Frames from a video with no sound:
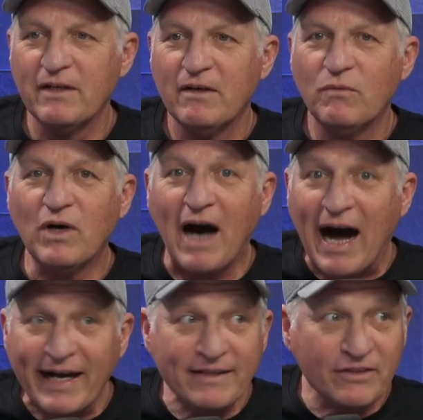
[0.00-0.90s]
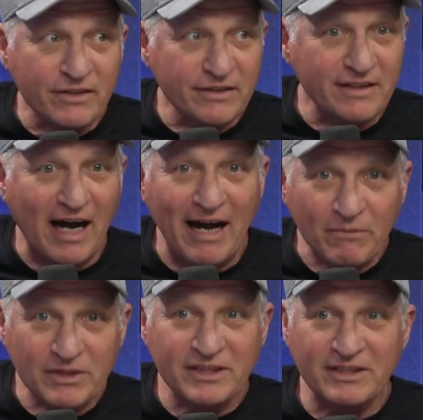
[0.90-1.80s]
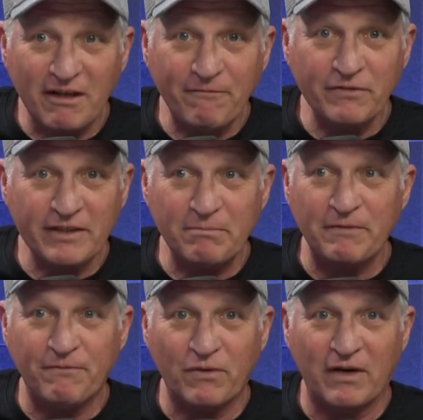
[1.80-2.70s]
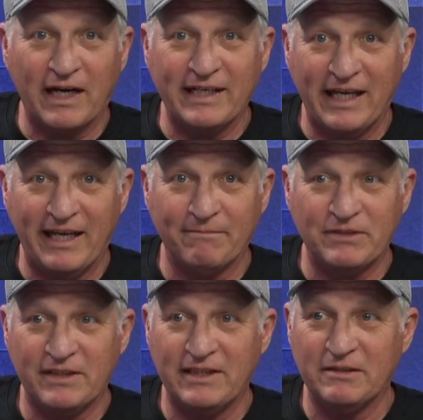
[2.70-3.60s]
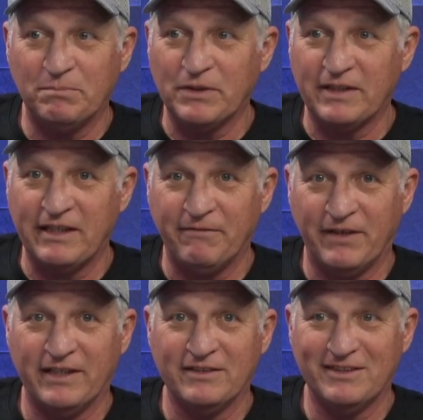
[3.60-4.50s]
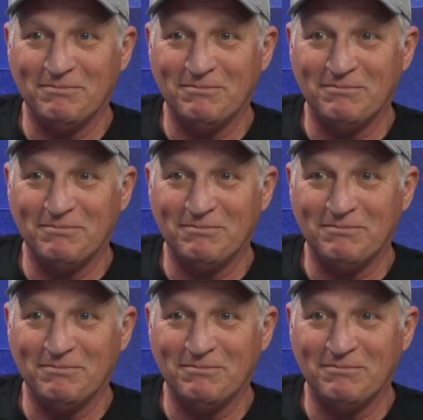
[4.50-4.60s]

Well, I learned I was suffering before I came to these believings.